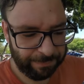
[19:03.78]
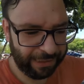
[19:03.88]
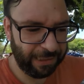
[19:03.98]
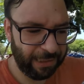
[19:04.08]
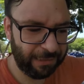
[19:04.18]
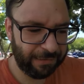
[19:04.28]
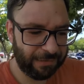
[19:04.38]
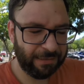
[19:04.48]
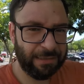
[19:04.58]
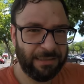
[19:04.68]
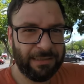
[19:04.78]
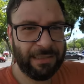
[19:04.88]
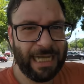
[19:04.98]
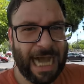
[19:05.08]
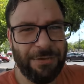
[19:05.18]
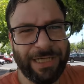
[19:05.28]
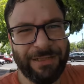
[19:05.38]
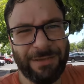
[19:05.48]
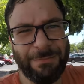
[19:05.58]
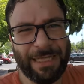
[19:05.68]
because out
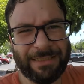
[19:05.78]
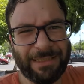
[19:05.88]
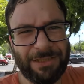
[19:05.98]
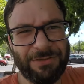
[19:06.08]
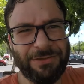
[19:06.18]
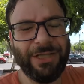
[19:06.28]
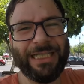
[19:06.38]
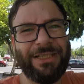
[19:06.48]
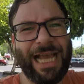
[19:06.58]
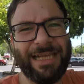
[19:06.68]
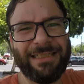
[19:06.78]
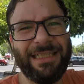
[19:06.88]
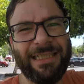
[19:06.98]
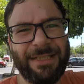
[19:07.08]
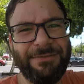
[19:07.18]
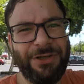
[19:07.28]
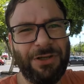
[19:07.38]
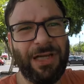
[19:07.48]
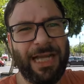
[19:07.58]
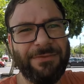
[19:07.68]
here in Mexico, you get to actually live
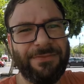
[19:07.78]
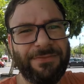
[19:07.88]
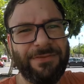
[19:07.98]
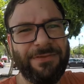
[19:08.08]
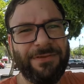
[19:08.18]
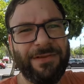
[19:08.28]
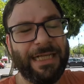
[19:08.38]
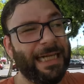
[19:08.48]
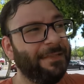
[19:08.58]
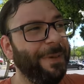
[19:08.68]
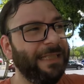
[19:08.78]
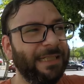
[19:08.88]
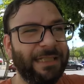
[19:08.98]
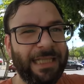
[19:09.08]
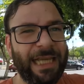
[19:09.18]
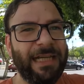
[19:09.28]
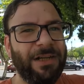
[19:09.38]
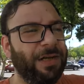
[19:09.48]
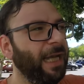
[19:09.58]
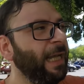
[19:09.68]
your life. And that's basically it,
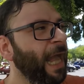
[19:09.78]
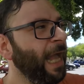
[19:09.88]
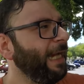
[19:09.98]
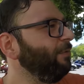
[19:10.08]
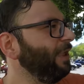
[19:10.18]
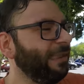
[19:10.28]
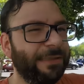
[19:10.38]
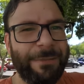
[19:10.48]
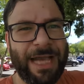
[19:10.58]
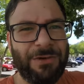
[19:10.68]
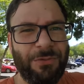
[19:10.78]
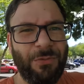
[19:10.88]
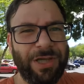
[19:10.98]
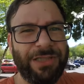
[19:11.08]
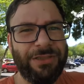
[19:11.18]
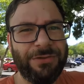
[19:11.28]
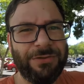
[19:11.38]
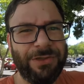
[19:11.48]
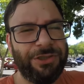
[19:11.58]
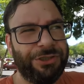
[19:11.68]
okay? And it really doesn't matter what you do.
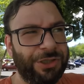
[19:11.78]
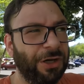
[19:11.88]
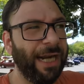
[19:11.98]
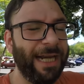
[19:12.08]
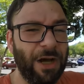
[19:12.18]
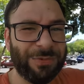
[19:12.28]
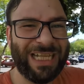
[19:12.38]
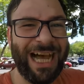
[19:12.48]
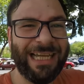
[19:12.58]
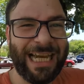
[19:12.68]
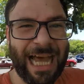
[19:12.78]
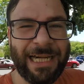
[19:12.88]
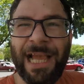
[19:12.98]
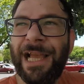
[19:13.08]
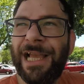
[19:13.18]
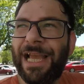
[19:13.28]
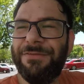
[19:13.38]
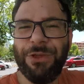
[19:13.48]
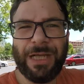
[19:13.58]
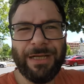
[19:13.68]
Sure, it helps a lot
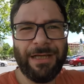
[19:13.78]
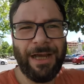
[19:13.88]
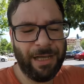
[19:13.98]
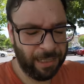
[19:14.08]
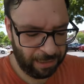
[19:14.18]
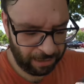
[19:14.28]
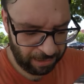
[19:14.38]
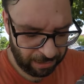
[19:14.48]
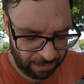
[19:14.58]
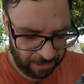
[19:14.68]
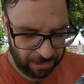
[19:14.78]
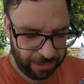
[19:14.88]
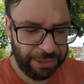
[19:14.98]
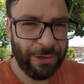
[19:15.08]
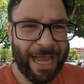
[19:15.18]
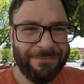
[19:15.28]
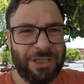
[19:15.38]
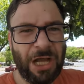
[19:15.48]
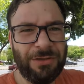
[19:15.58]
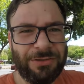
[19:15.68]
if you can, uh, you know, have
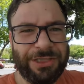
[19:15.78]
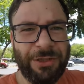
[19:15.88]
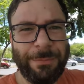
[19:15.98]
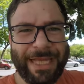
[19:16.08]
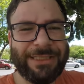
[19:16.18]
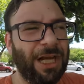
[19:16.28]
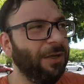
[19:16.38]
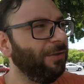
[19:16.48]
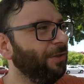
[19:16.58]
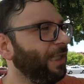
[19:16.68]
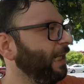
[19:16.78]
dollars, you know, make dollars